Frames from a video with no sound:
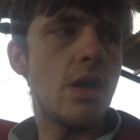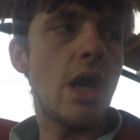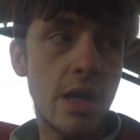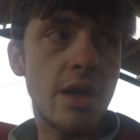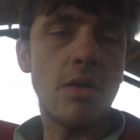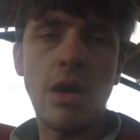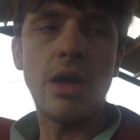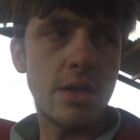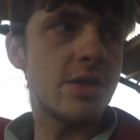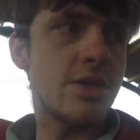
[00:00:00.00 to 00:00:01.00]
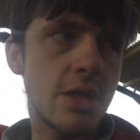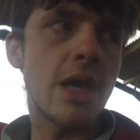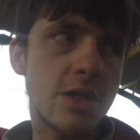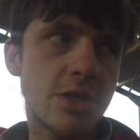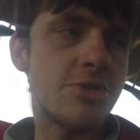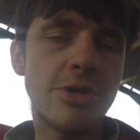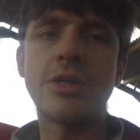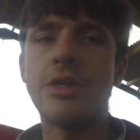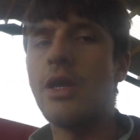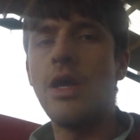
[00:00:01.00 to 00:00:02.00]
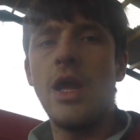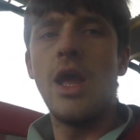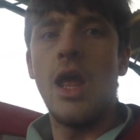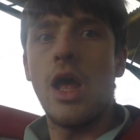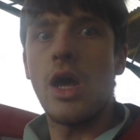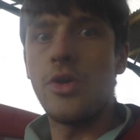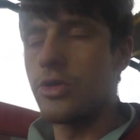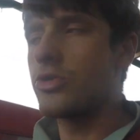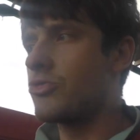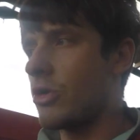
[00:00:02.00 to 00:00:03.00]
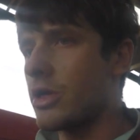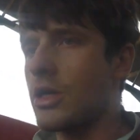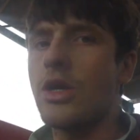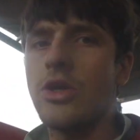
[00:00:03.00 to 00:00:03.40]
I know this, yeah, it's interesting, an Autotronic